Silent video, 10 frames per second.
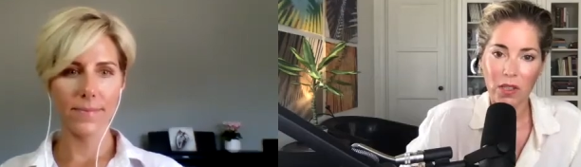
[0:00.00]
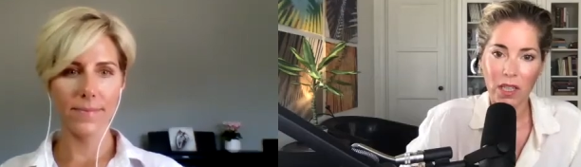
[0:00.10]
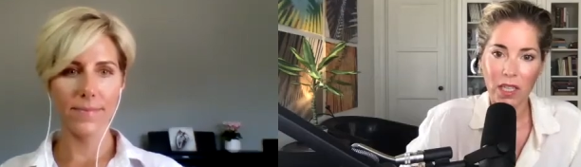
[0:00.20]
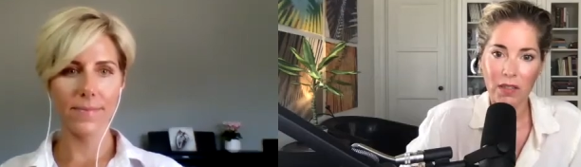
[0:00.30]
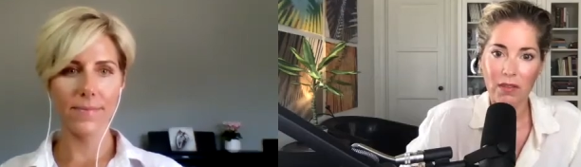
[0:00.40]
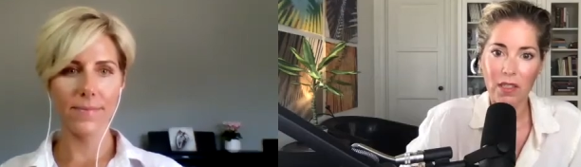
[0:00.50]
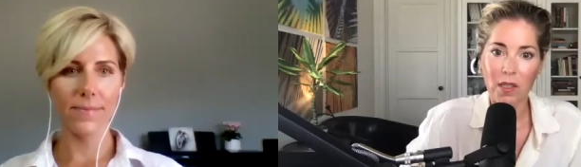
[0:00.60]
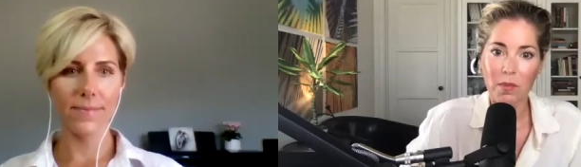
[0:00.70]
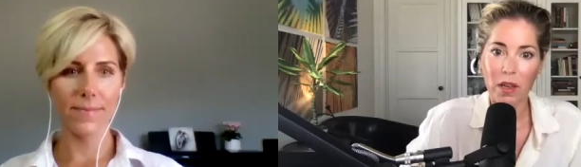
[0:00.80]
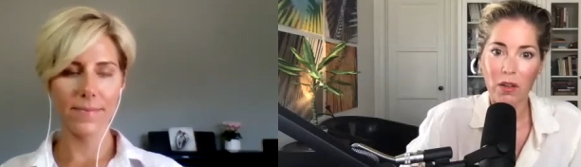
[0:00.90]
Speaker 1: kind of
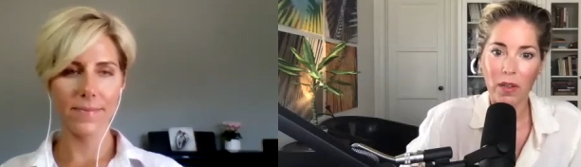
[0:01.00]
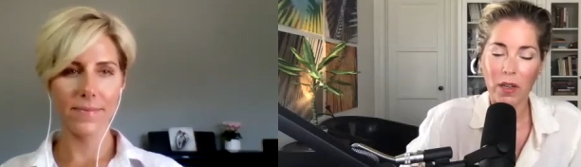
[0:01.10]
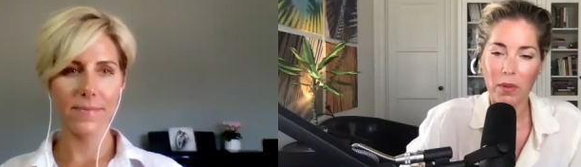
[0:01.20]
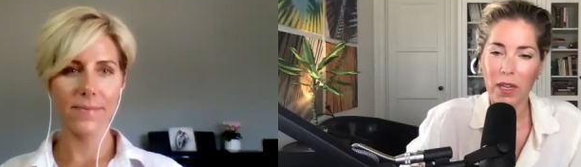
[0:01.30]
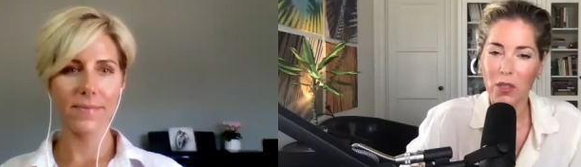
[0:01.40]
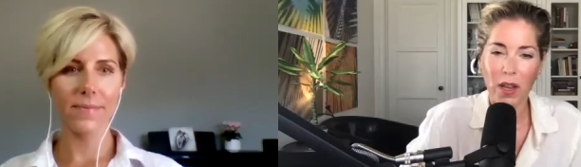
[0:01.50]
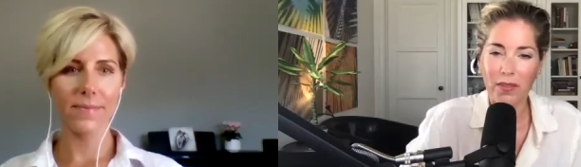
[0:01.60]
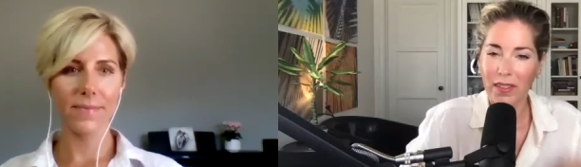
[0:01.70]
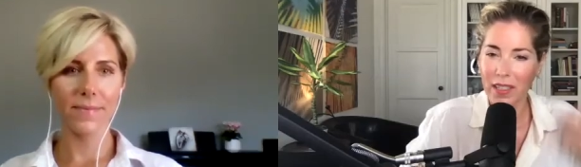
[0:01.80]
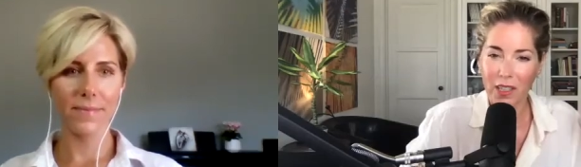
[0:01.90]
dispel right away. Do you
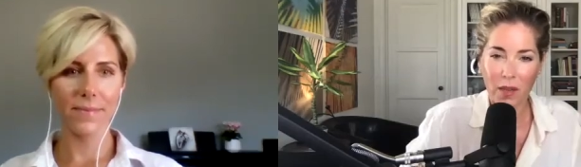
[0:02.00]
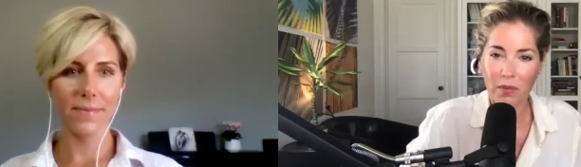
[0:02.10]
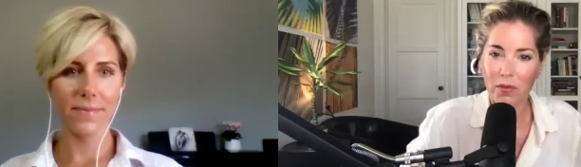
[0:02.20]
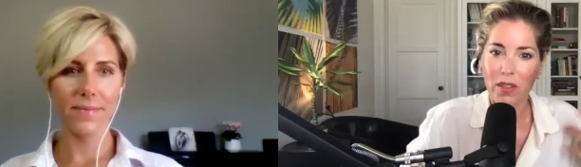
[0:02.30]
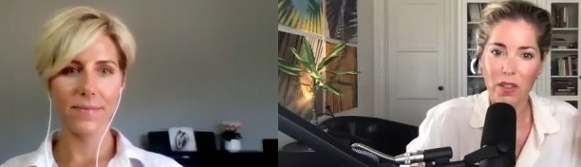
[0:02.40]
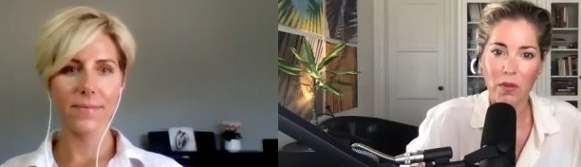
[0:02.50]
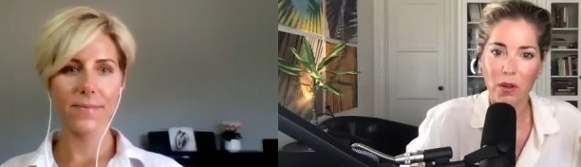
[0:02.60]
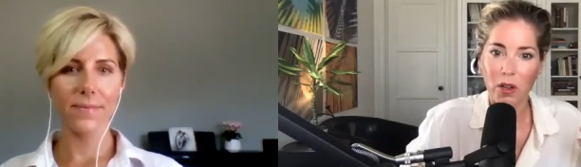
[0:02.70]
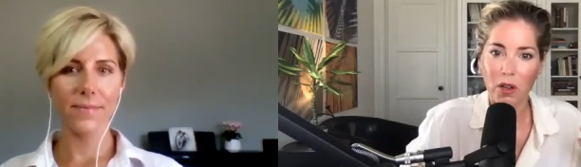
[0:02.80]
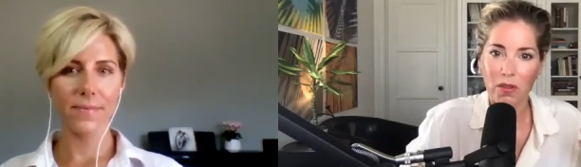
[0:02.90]
have like a top three that you
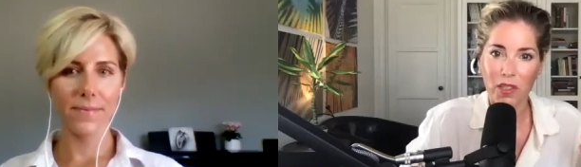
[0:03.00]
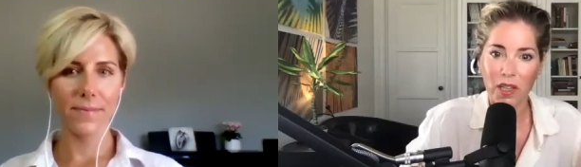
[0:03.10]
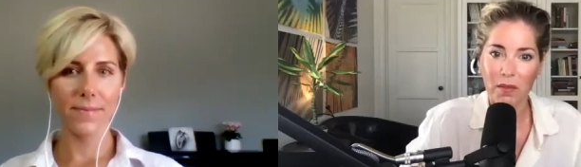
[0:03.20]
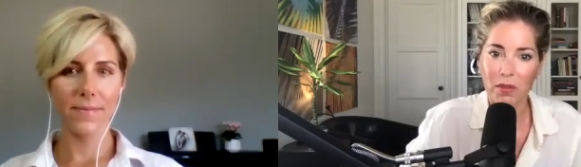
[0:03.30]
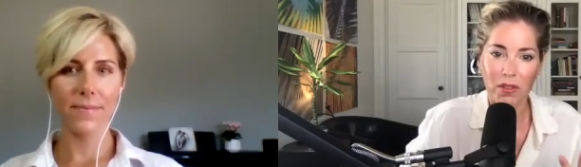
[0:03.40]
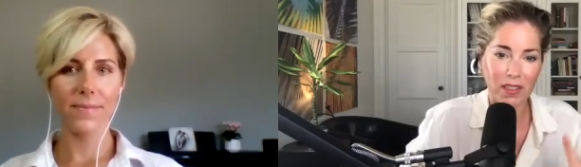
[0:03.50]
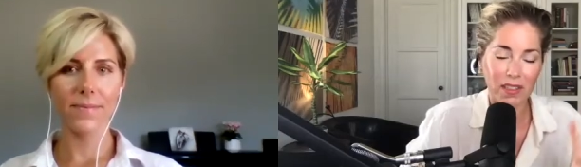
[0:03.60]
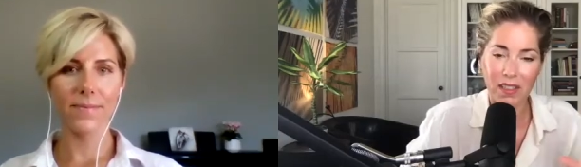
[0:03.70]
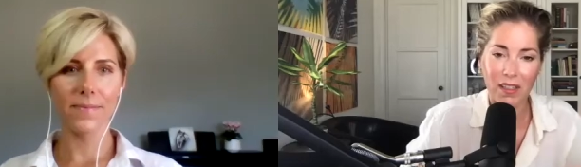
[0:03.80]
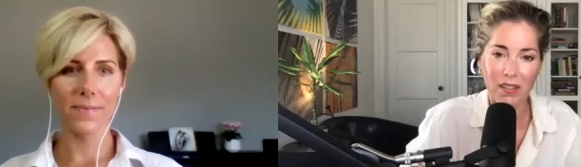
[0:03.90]
hear all the time that you're like,
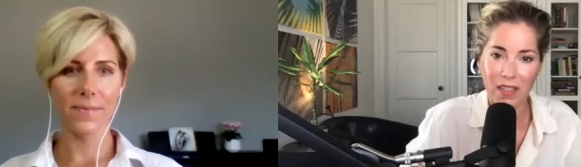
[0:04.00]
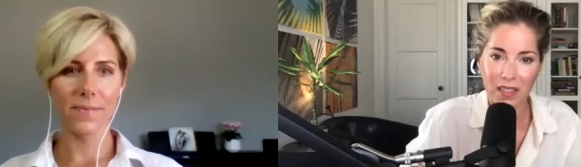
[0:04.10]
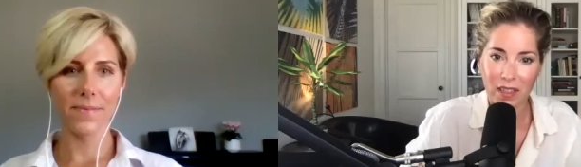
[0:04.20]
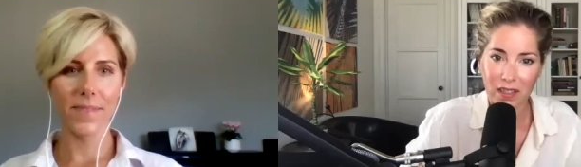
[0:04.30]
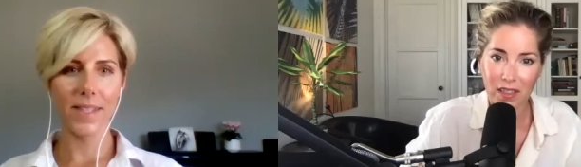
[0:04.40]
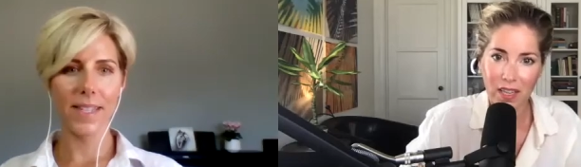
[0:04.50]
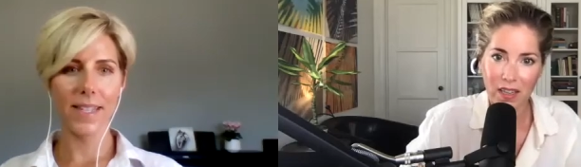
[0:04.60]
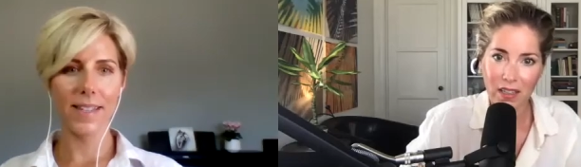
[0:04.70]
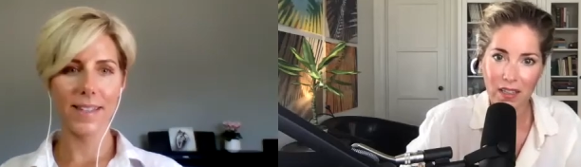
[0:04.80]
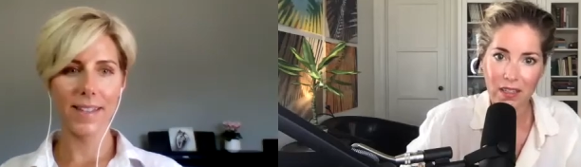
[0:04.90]
no, no, no, that's not the
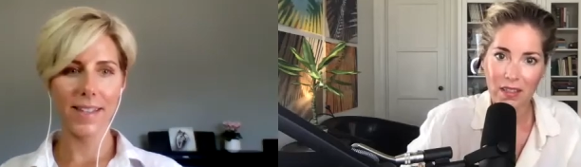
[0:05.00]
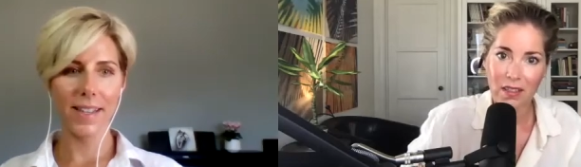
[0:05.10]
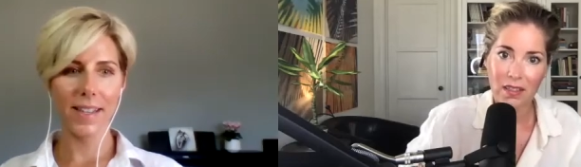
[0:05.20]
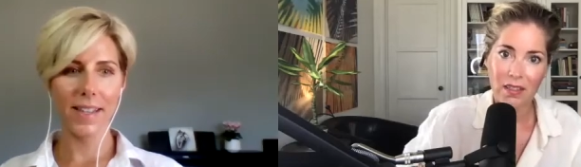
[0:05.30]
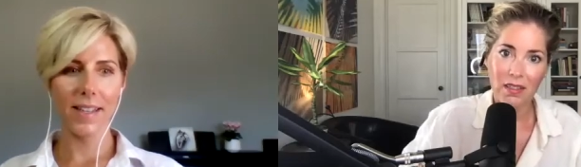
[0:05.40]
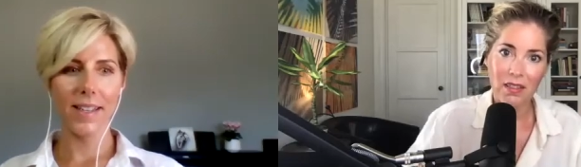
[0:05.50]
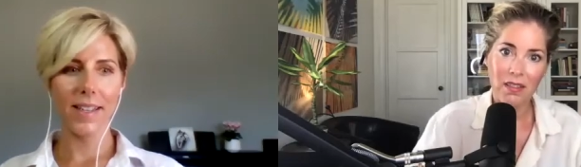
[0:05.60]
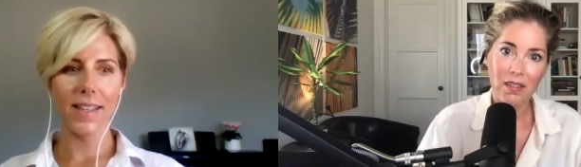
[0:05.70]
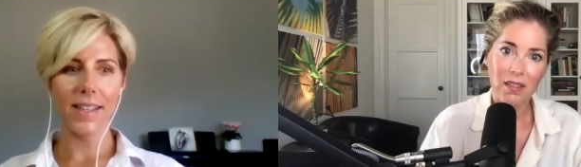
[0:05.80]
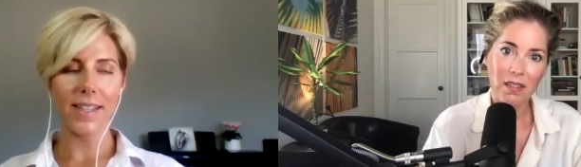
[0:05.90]
case?
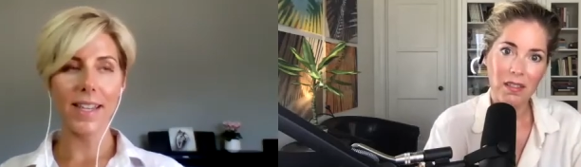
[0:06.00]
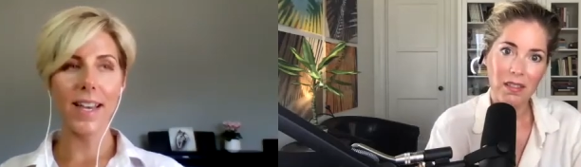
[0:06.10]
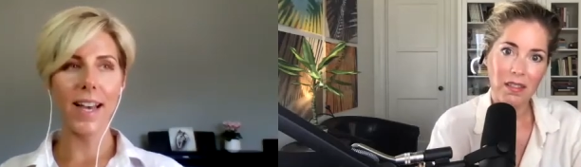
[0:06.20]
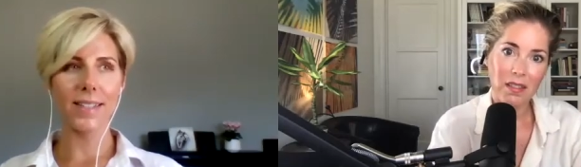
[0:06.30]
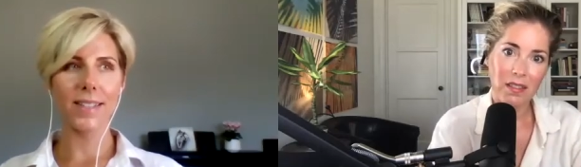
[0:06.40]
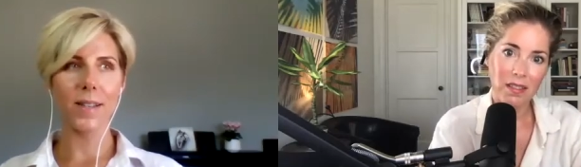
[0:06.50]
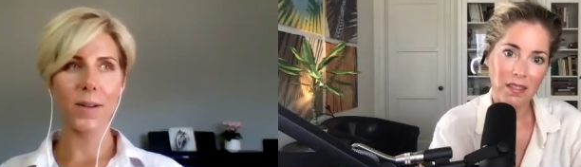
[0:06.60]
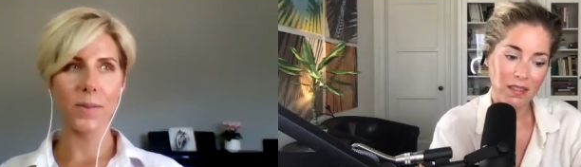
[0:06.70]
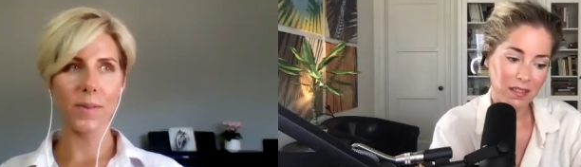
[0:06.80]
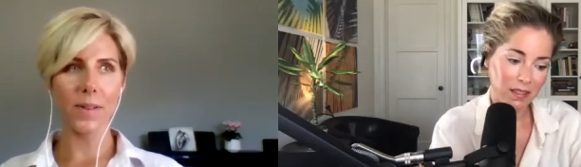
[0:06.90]
Speaker 2: Yeah,
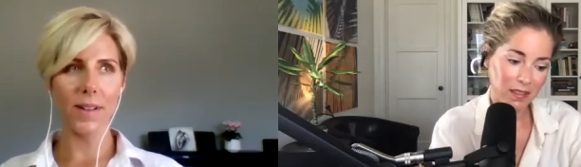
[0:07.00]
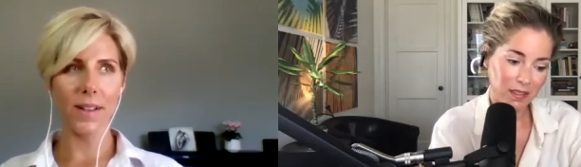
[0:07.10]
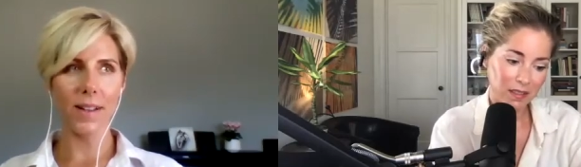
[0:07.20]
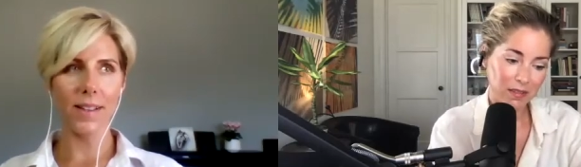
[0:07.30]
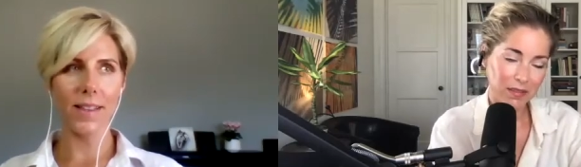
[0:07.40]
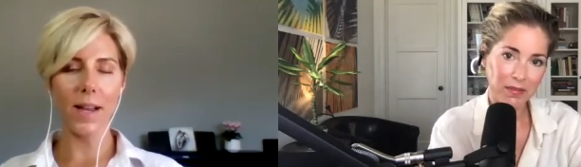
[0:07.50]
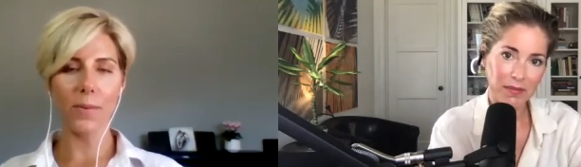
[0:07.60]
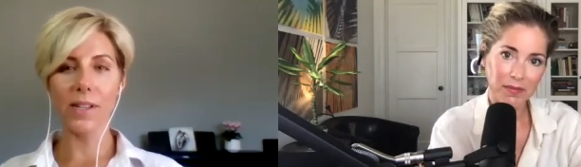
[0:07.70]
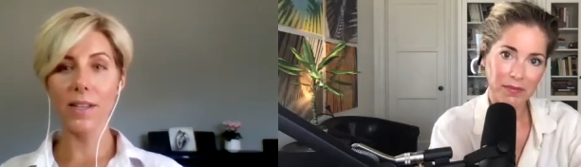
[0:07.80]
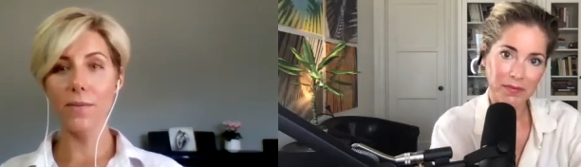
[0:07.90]
so
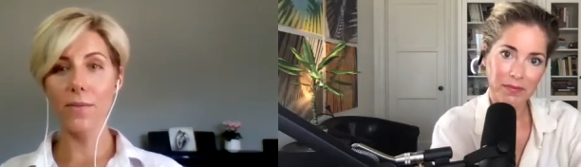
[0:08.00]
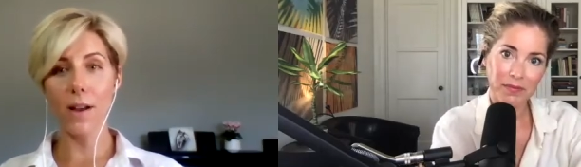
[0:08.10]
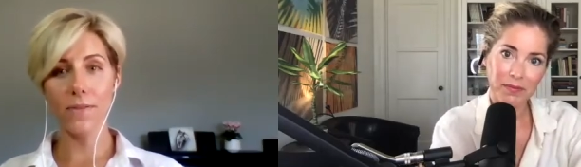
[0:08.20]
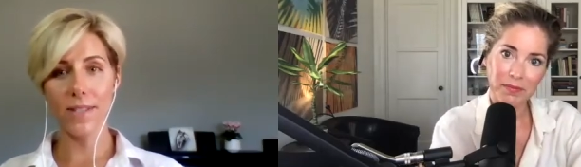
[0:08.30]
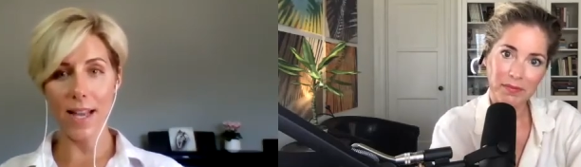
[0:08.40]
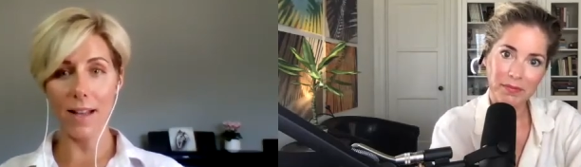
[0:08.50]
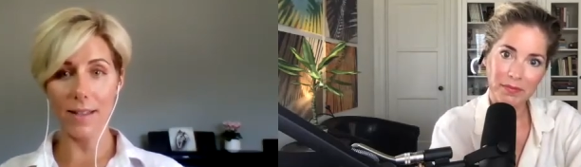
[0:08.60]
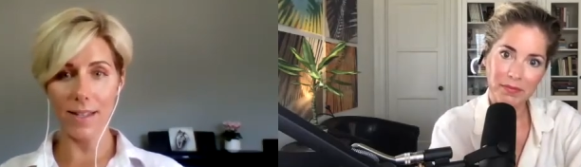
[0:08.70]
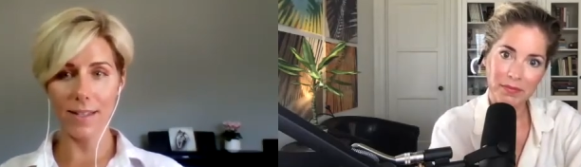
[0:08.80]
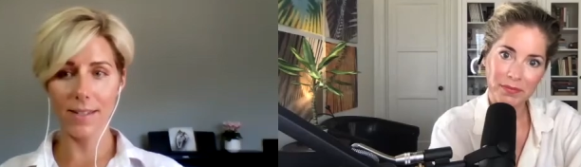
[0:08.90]
that we live off
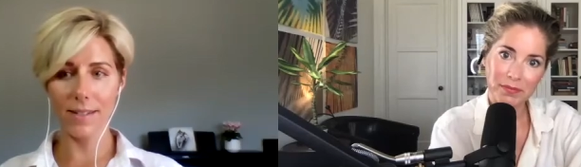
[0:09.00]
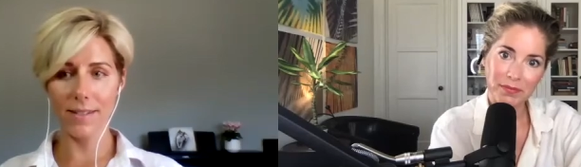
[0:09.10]
salad.